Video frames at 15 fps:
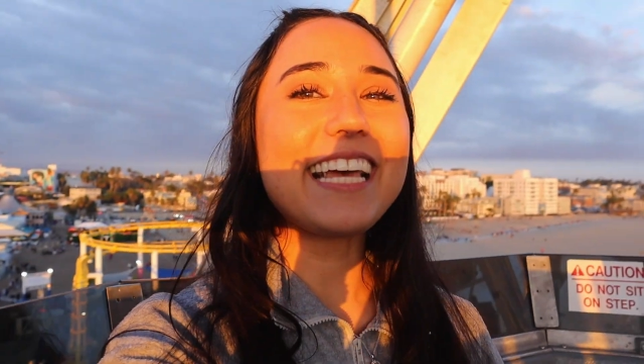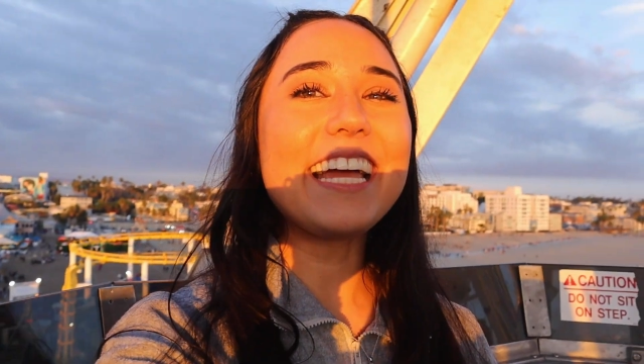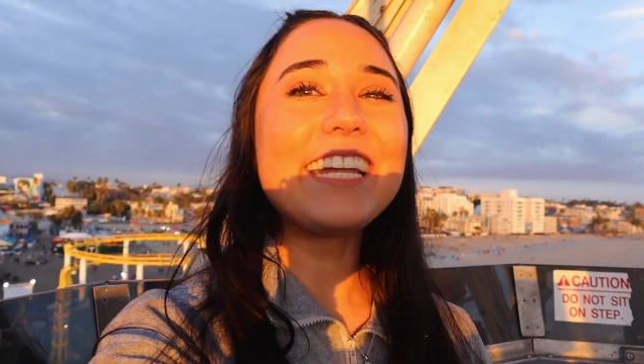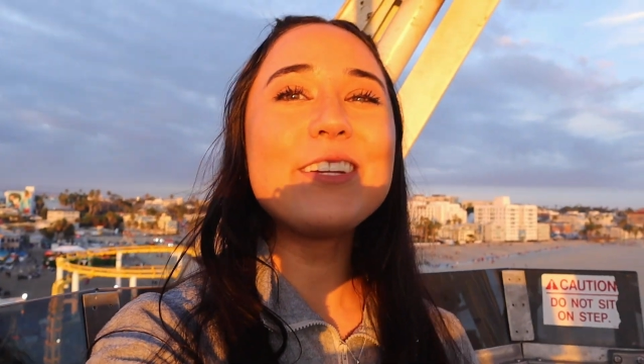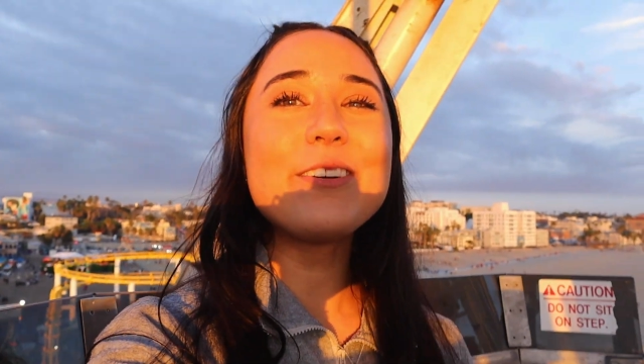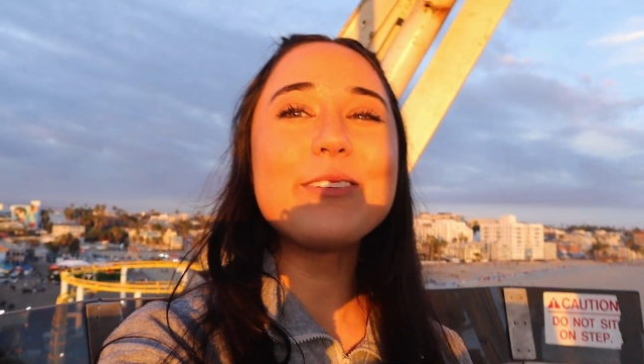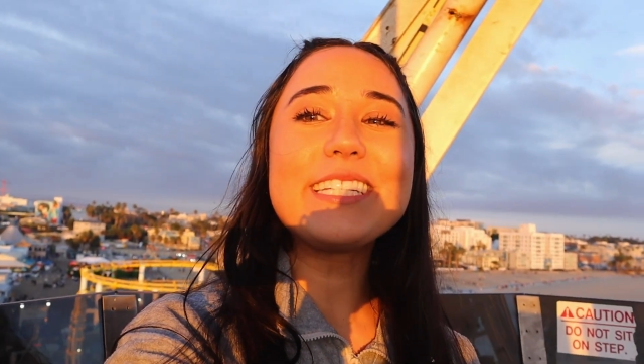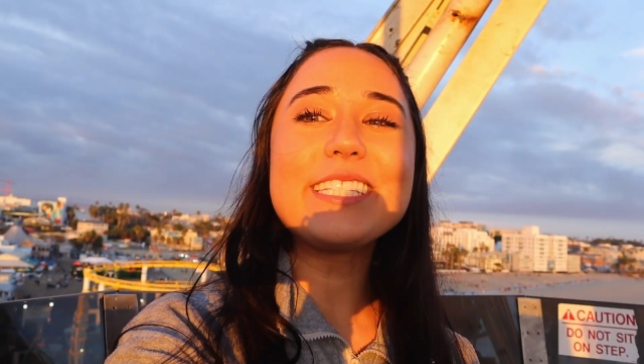I
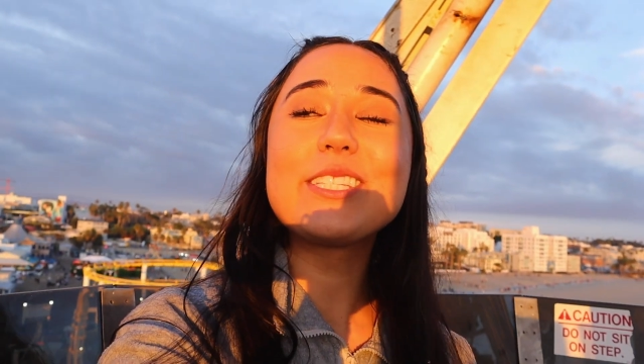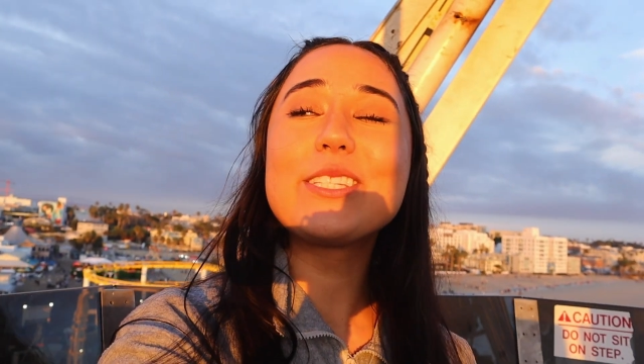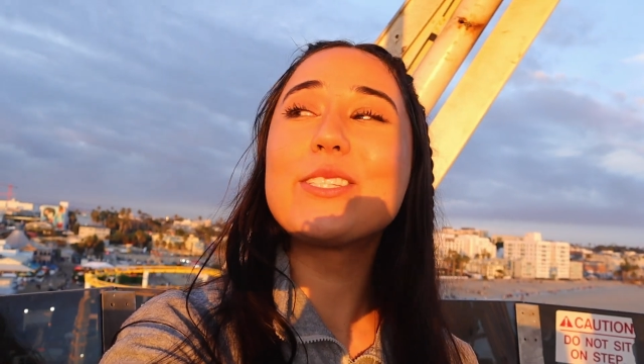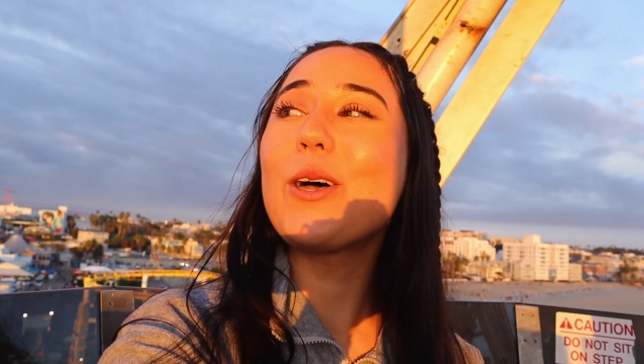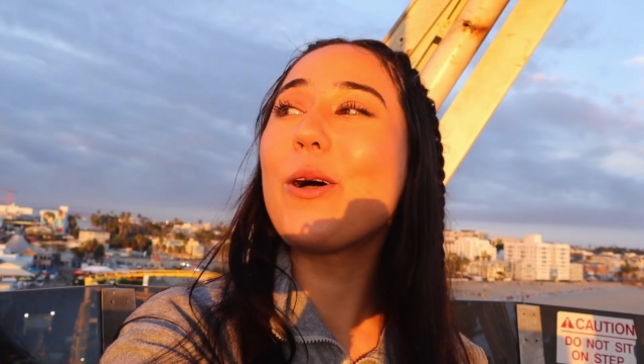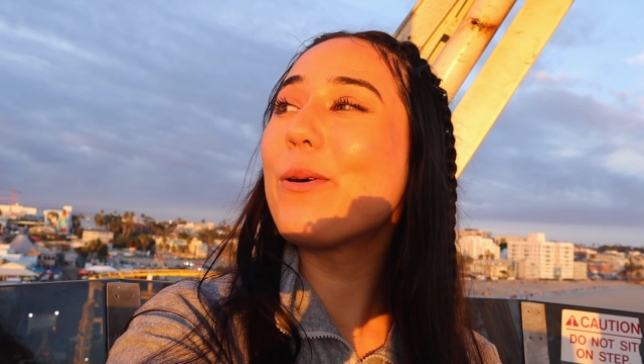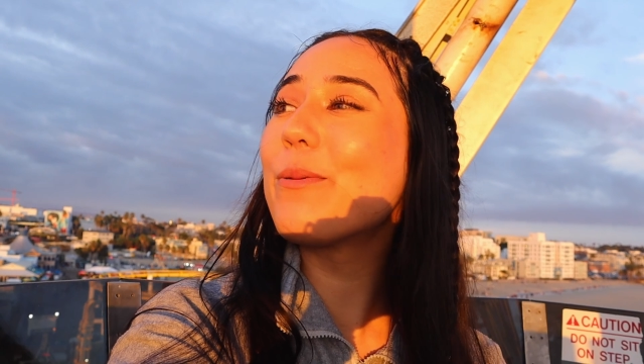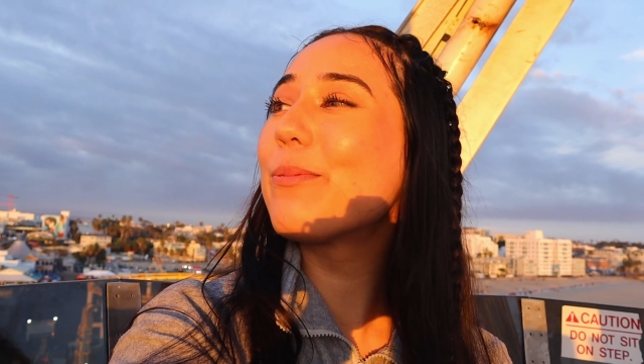know,
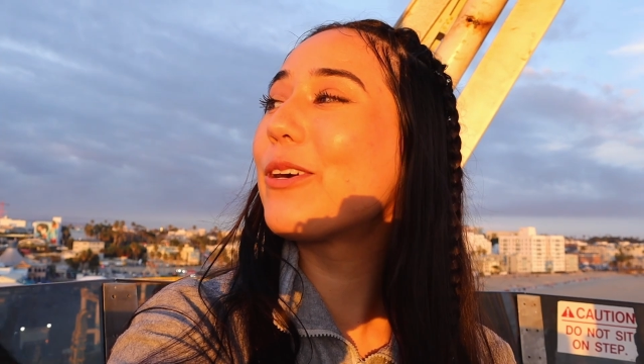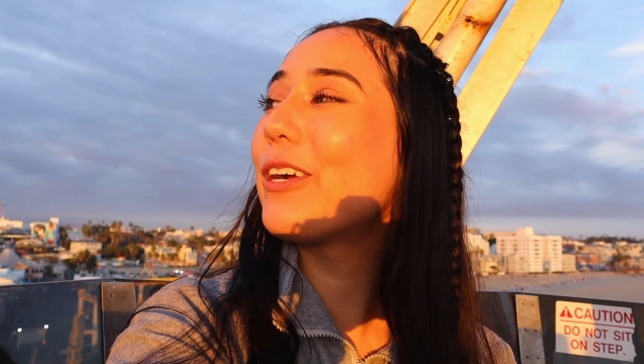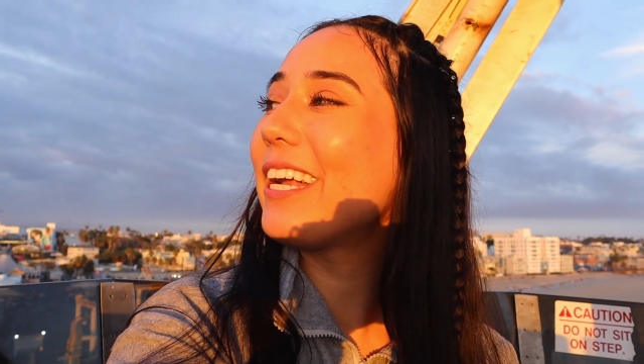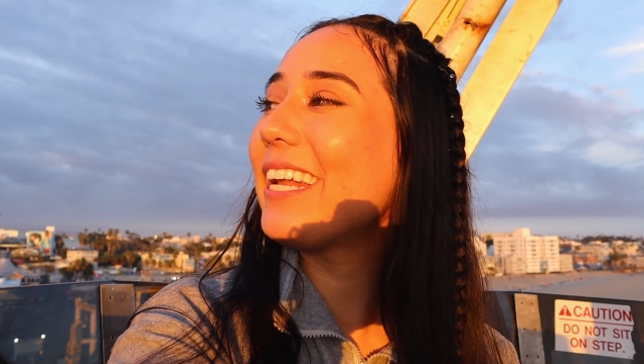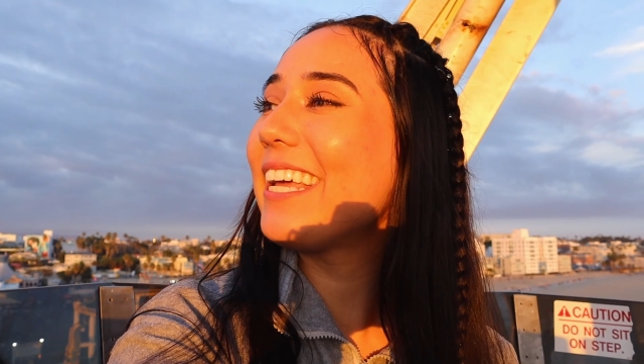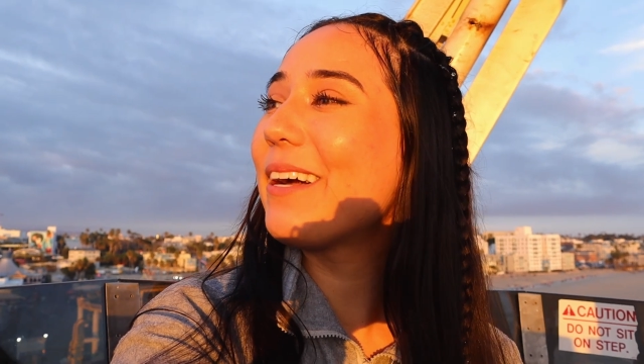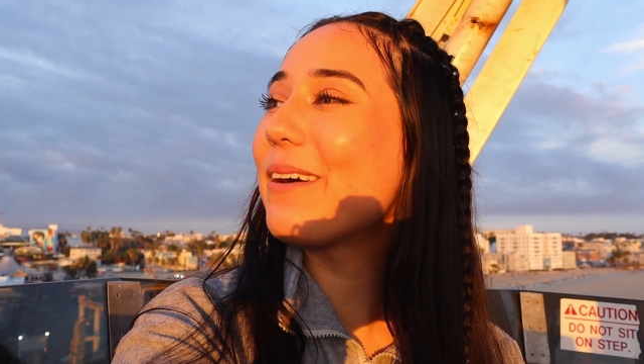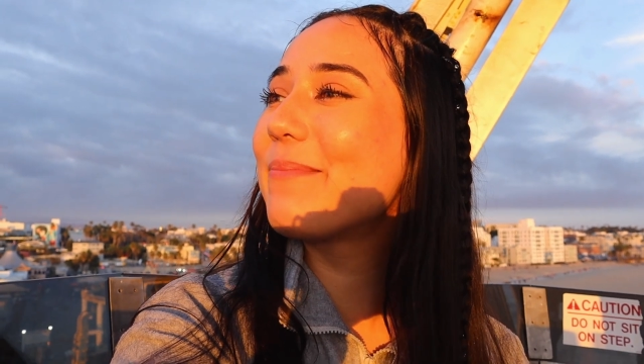it's so
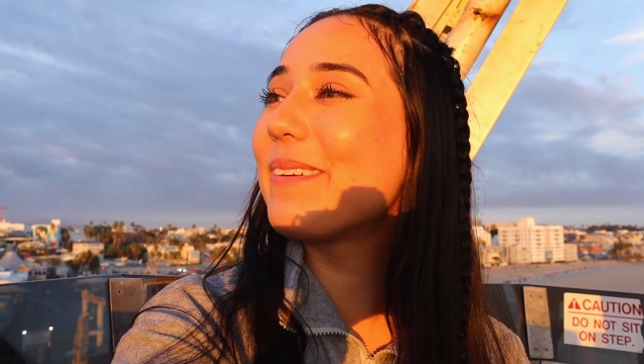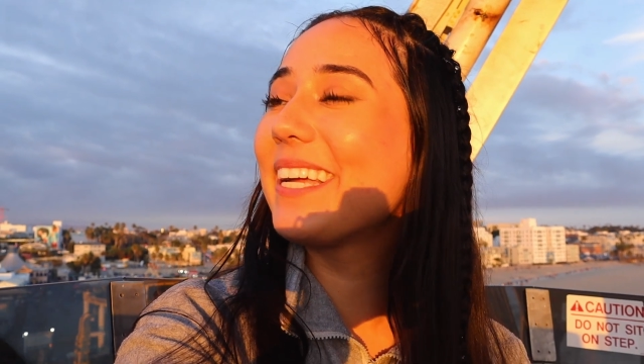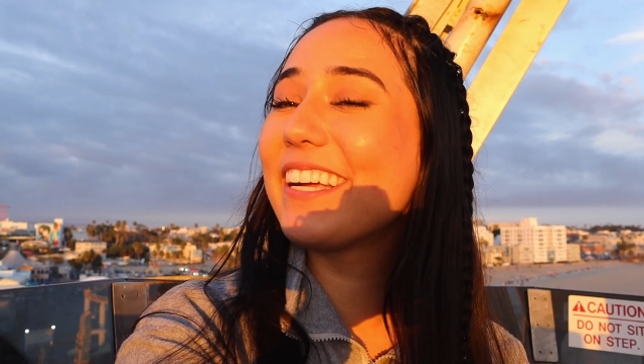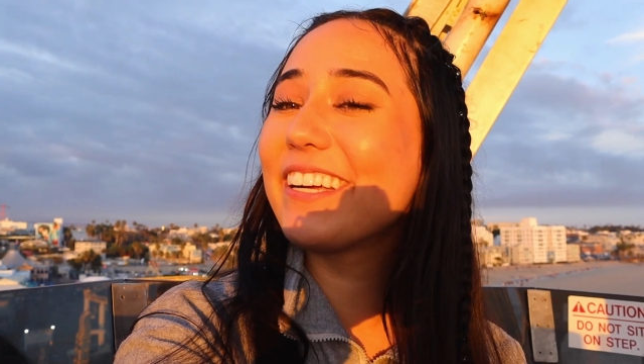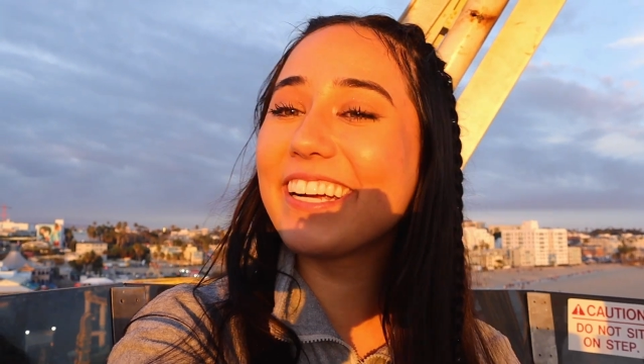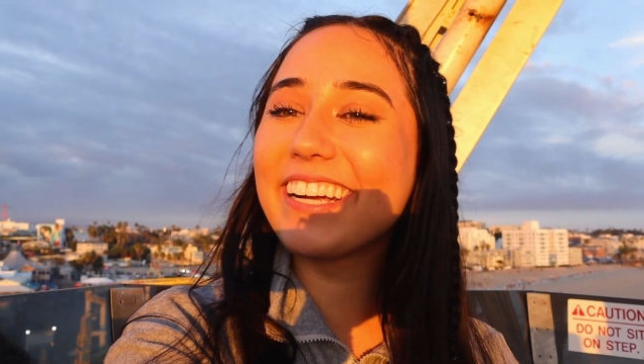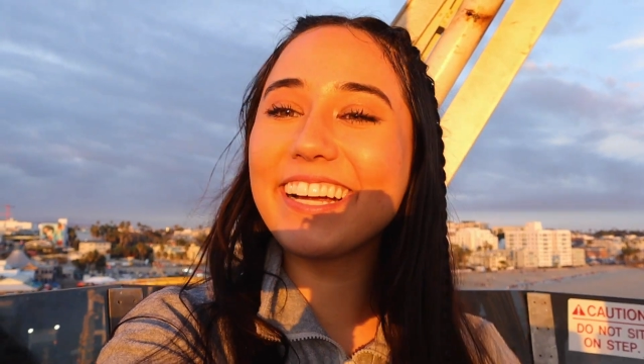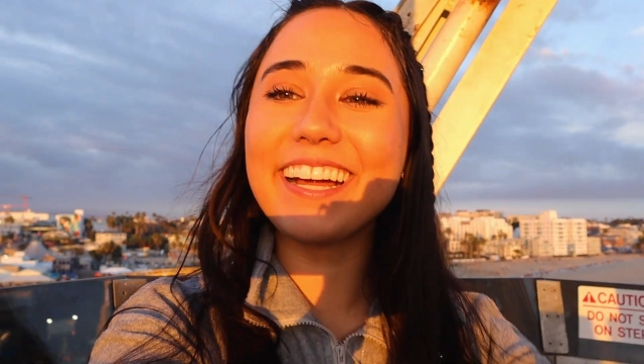pretty up
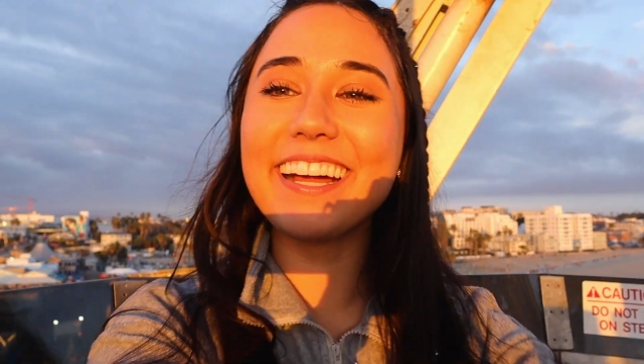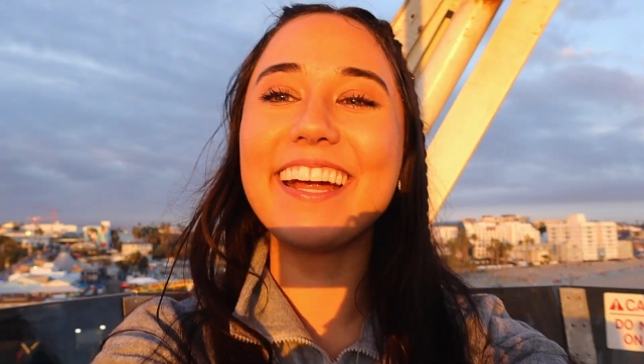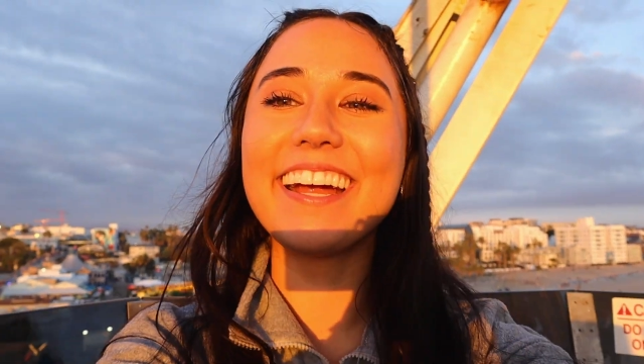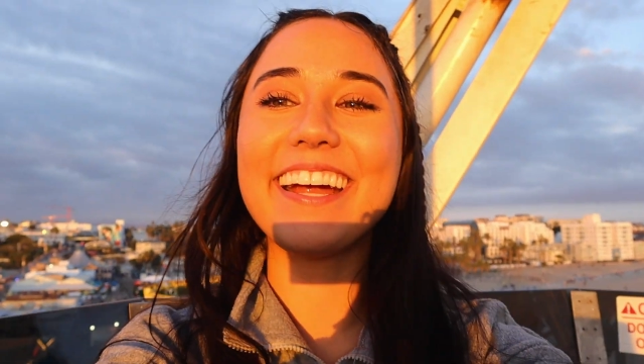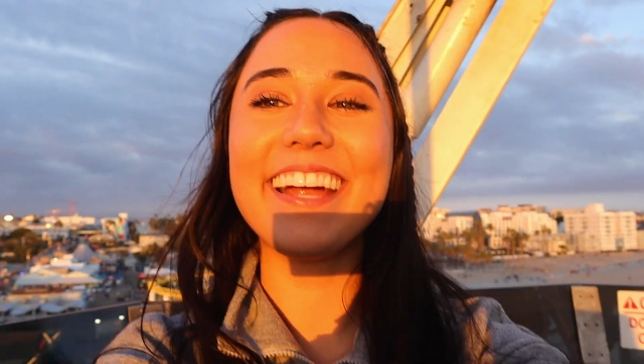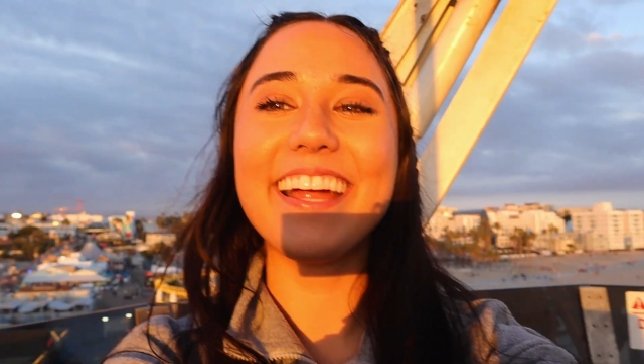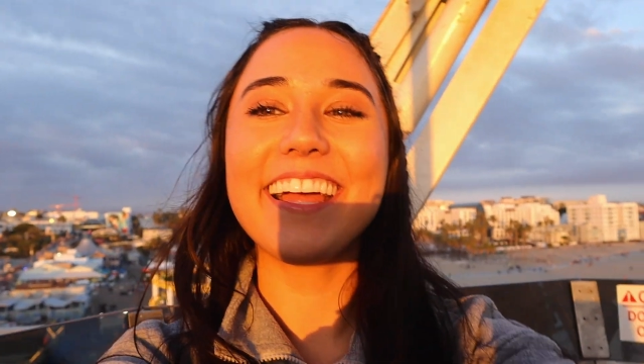here.